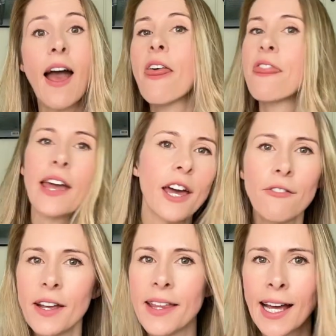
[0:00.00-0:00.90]
Then go
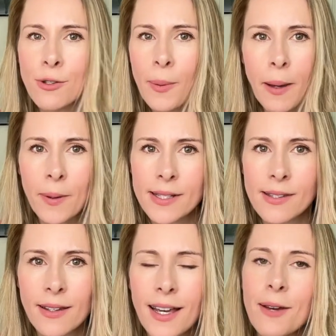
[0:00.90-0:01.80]
read the actual papers,
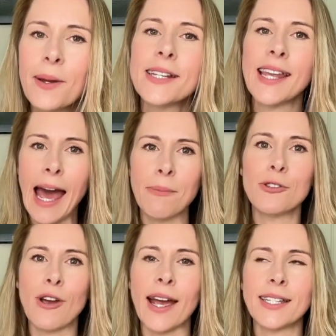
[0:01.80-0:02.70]
because the
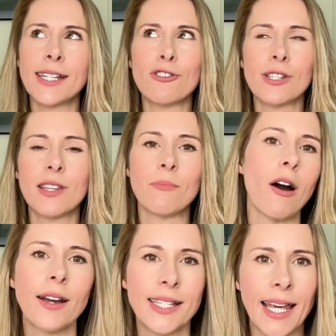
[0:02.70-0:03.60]
abstract is just the
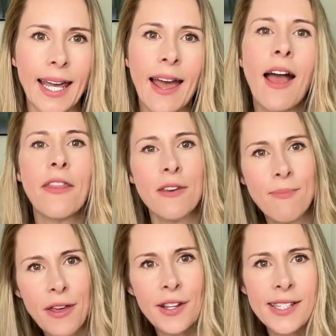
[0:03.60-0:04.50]
marketing. The
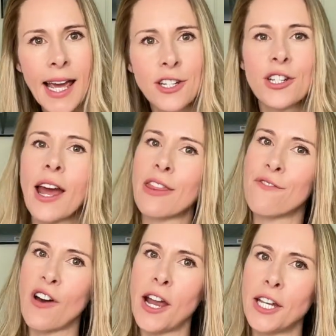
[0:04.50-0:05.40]
method section and the
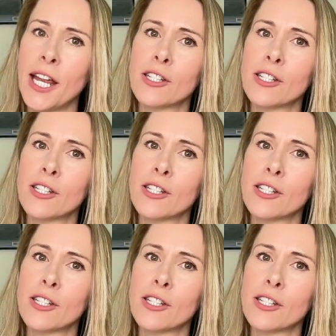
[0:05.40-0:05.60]
findings